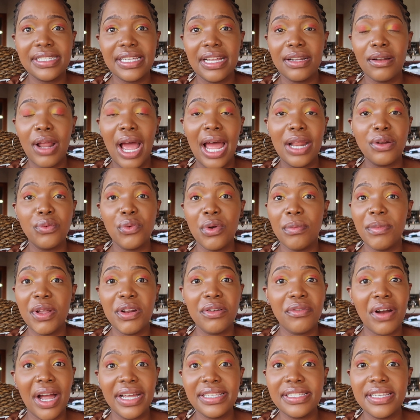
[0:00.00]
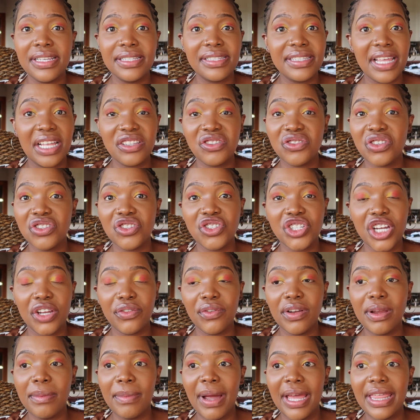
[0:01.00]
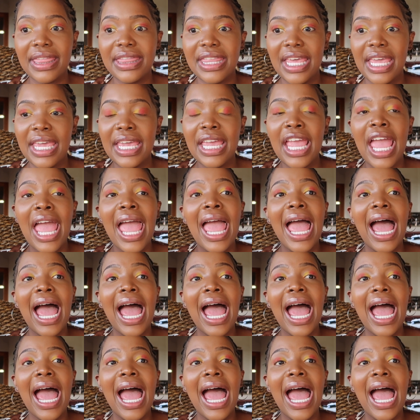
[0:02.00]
and women writers. That's just generally my thing.